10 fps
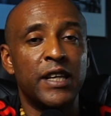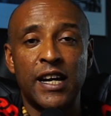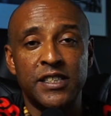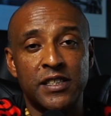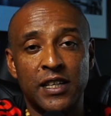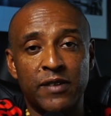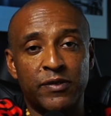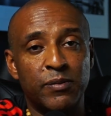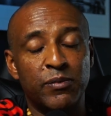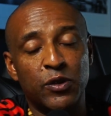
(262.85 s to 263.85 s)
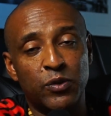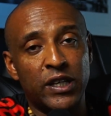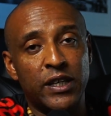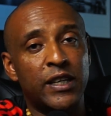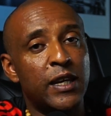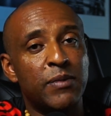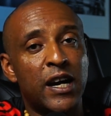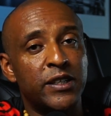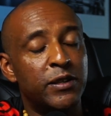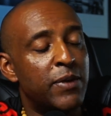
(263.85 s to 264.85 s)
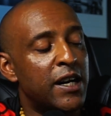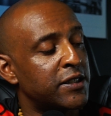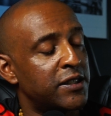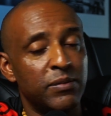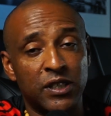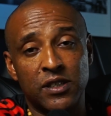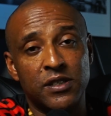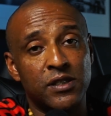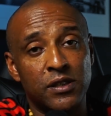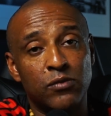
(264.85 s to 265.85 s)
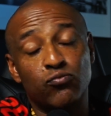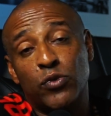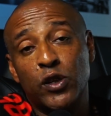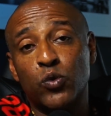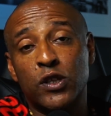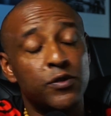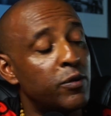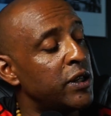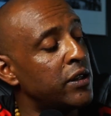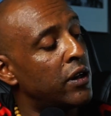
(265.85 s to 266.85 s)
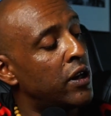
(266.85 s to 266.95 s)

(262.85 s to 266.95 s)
I just left them the way they came out of the box because it works for me.